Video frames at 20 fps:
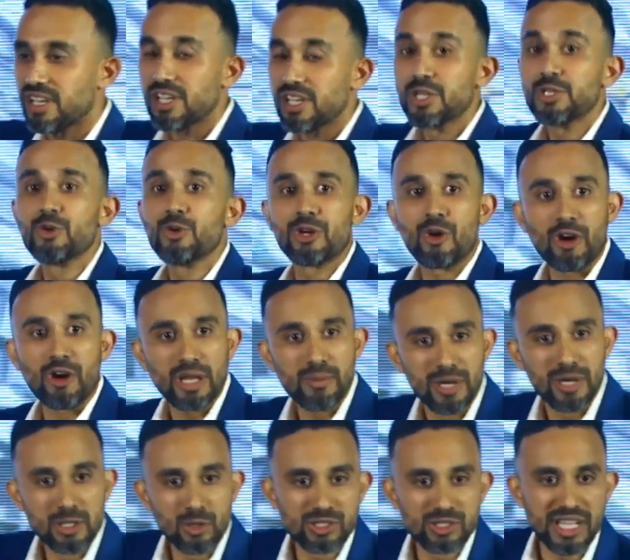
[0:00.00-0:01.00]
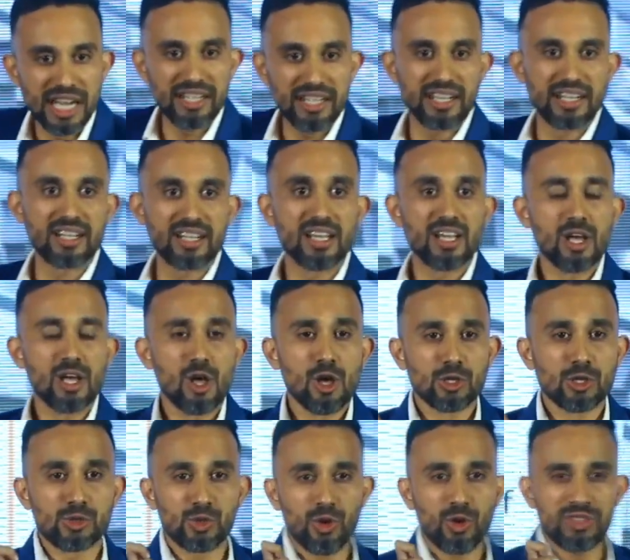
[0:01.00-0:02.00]
You are not able to set it.
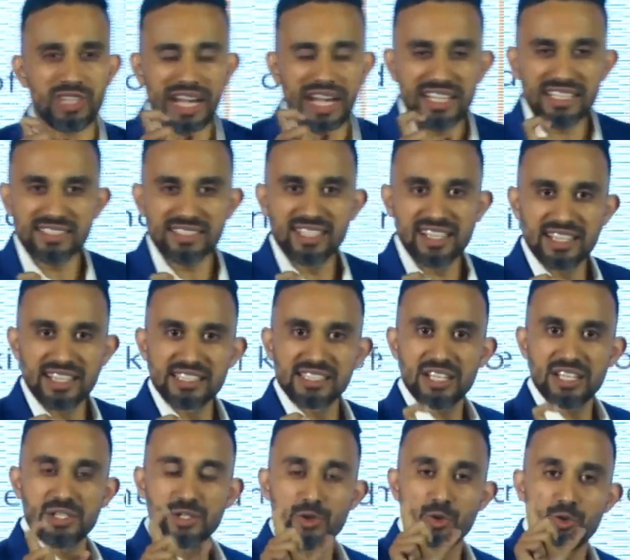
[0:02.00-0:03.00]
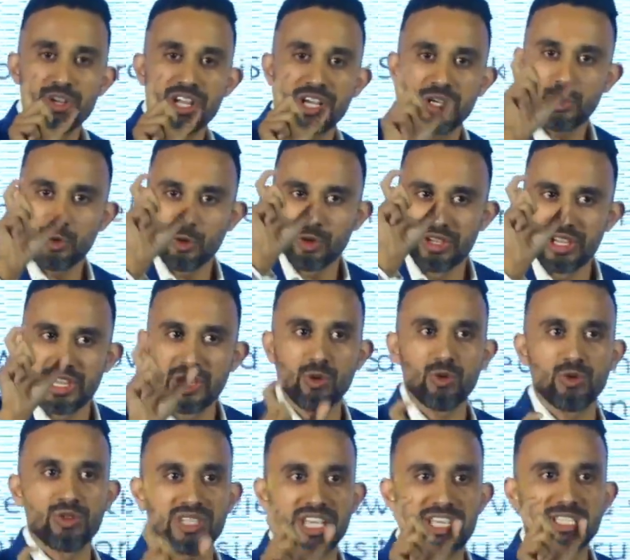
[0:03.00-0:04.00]
So that is the reason you need to give
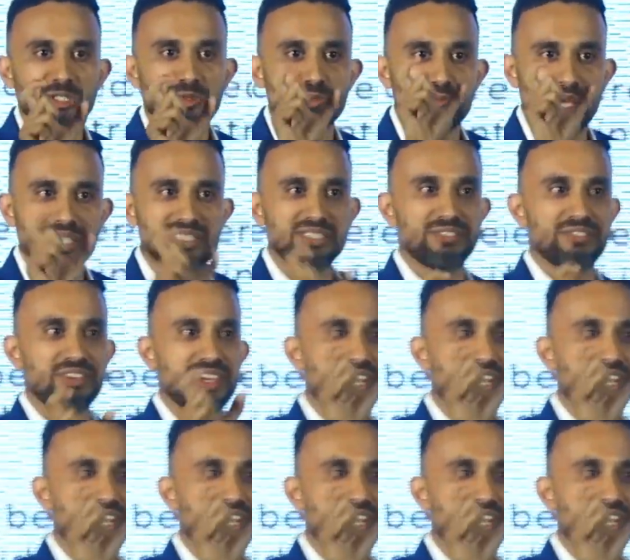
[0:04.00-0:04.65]
this specific